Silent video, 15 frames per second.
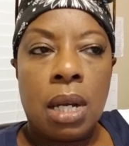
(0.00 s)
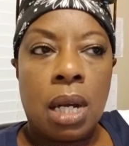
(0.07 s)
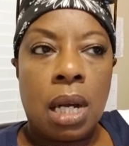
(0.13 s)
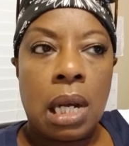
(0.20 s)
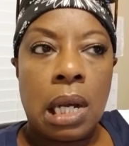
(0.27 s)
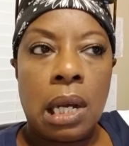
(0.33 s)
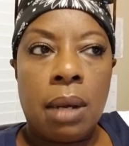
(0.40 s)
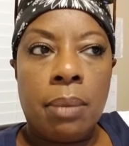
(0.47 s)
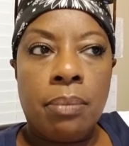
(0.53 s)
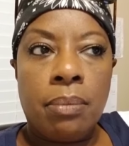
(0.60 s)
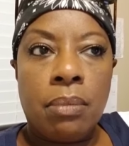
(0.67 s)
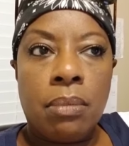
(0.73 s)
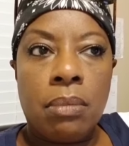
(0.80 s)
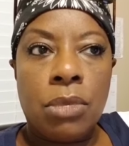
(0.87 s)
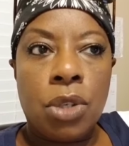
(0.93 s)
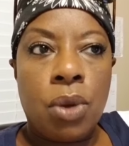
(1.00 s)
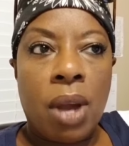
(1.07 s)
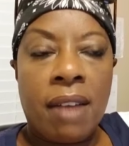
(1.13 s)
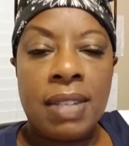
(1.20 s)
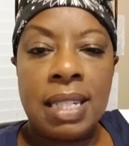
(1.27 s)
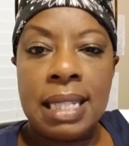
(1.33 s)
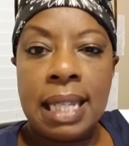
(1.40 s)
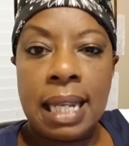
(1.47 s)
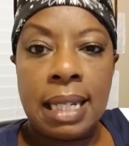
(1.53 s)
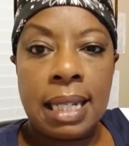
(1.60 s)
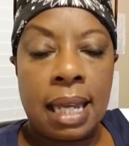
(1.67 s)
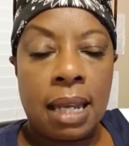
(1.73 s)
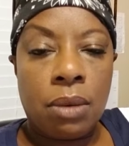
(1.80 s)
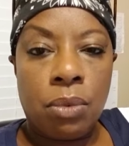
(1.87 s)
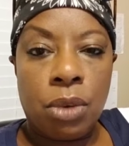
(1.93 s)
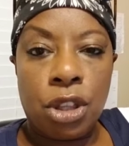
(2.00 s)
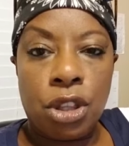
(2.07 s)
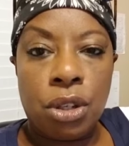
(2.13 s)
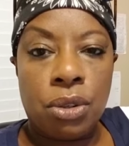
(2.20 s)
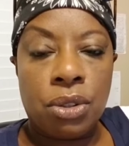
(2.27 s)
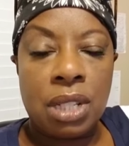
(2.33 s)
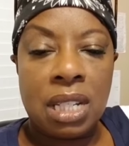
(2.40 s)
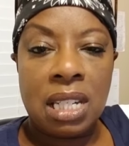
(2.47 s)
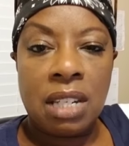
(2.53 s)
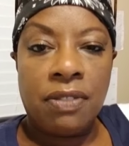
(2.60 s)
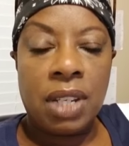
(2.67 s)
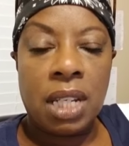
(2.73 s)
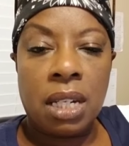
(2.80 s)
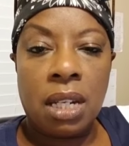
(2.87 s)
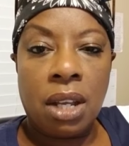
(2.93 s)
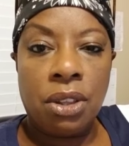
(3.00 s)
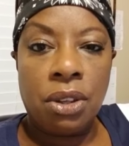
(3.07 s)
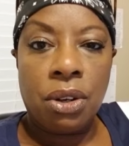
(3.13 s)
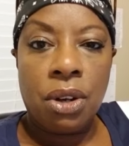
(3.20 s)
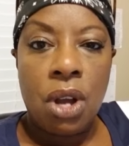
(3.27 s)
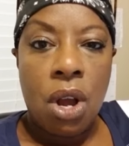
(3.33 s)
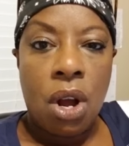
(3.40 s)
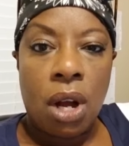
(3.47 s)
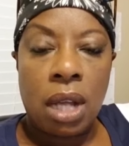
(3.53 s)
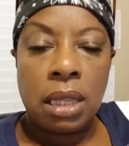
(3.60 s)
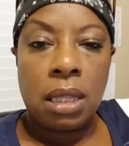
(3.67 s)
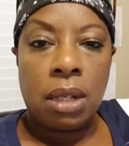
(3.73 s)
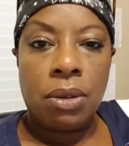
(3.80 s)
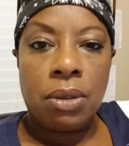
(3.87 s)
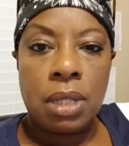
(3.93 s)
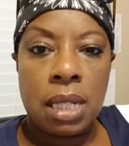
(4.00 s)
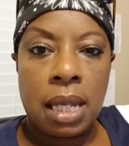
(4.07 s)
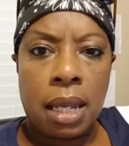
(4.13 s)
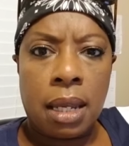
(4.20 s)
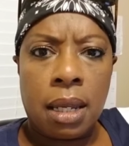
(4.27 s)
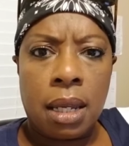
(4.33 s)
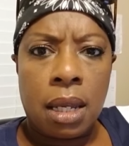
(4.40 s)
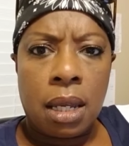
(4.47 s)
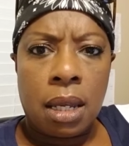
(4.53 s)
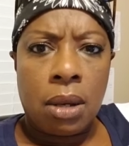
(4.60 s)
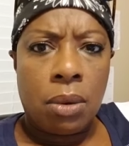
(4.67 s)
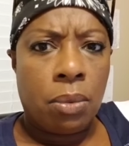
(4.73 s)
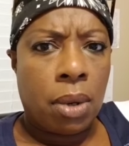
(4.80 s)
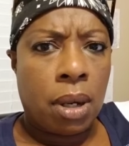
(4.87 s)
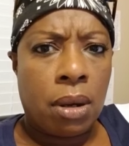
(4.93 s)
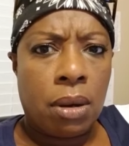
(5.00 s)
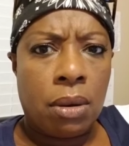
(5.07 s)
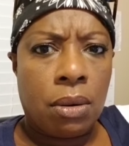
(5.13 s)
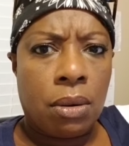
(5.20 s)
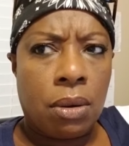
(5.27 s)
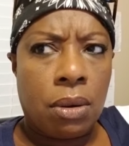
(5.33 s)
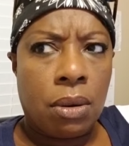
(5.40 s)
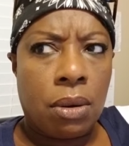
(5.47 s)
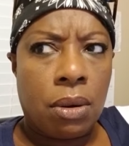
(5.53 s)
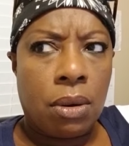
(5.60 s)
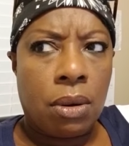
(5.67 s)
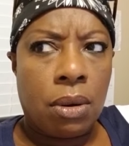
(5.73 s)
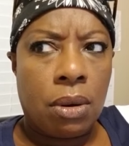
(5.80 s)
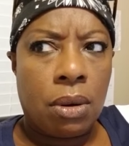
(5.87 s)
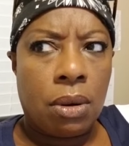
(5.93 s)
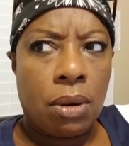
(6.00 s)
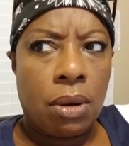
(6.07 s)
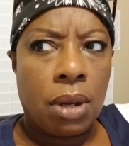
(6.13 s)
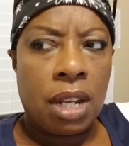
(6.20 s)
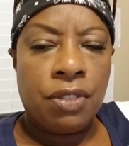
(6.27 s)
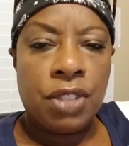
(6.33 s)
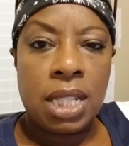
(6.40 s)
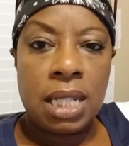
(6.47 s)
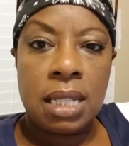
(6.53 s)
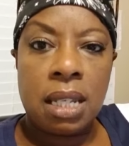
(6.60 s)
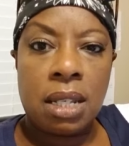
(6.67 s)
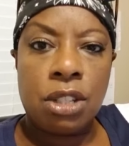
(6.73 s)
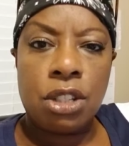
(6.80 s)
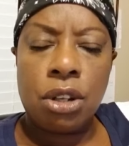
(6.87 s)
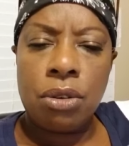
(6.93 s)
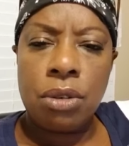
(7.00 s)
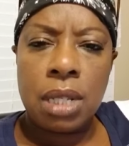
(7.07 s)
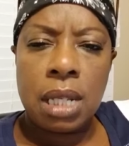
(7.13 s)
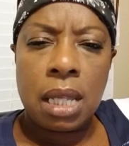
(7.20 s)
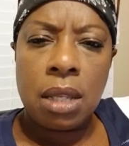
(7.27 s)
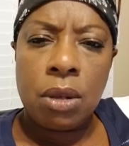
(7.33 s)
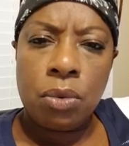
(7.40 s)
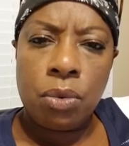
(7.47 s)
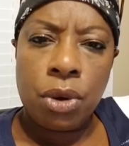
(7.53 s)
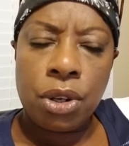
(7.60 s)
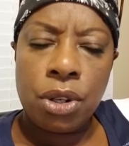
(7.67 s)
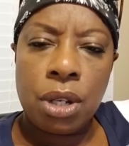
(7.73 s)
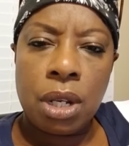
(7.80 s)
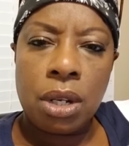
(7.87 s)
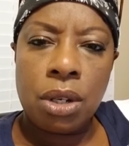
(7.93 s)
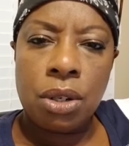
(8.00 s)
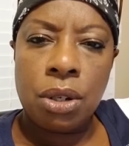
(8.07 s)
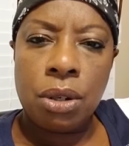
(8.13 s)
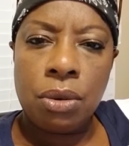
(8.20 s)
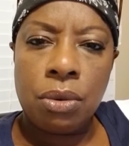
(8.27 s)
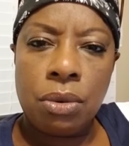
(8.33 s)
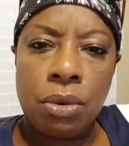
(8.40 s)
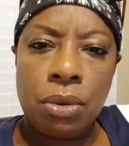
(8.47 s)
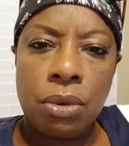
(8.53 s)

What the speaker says: have a date night with your significant other on Thursday. Well, if she says Thursday, then what are you going to do?